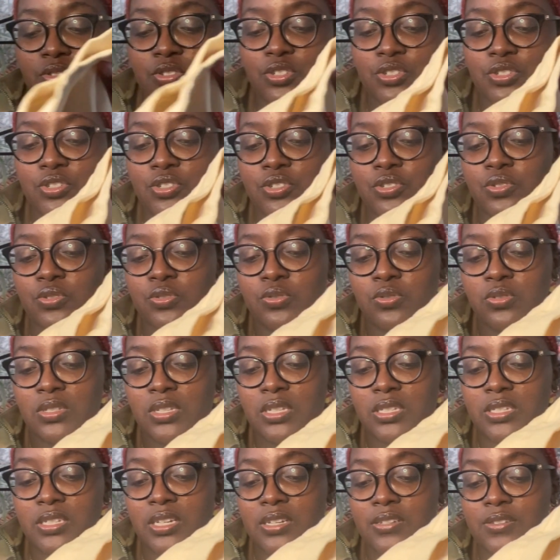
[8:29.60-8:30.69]
your shoes.
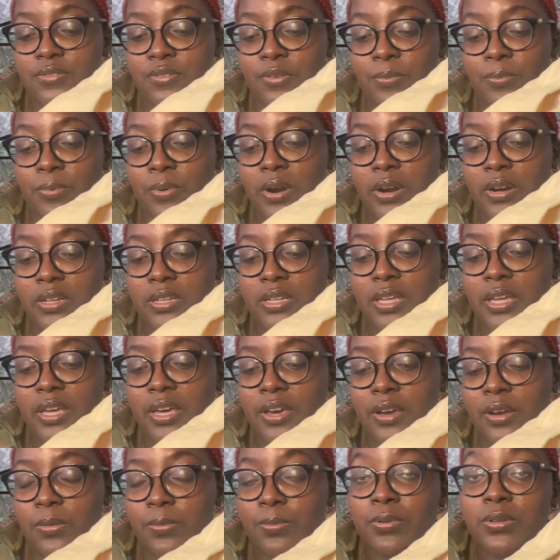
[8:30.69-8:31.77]
It says for product
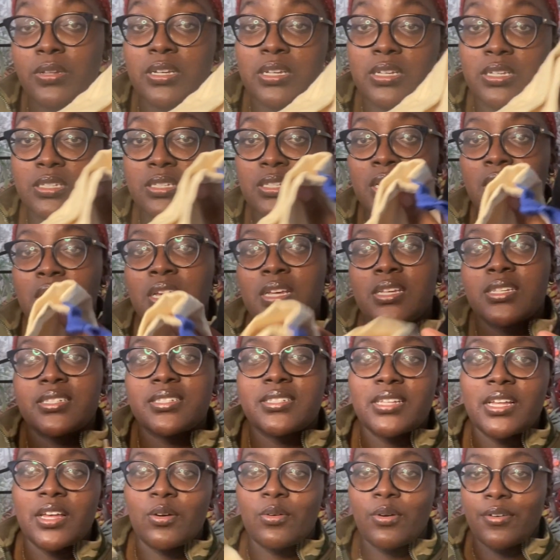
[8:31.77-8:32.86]
care, please
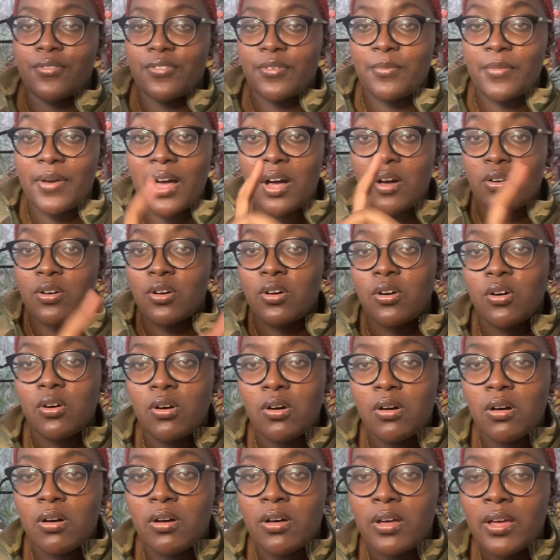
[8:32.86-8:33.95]
stay away from
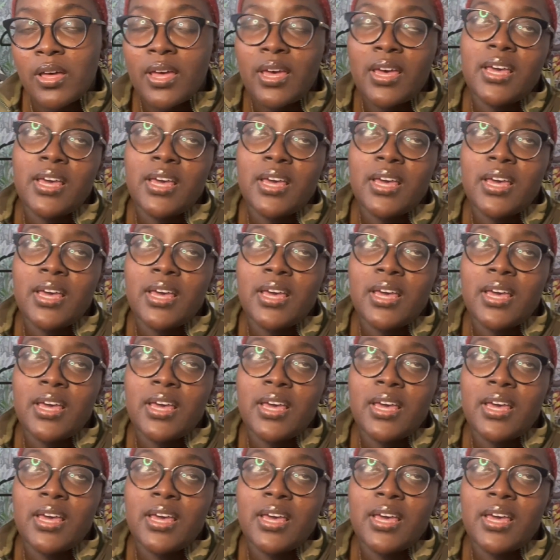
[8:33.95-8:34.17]
alcohol.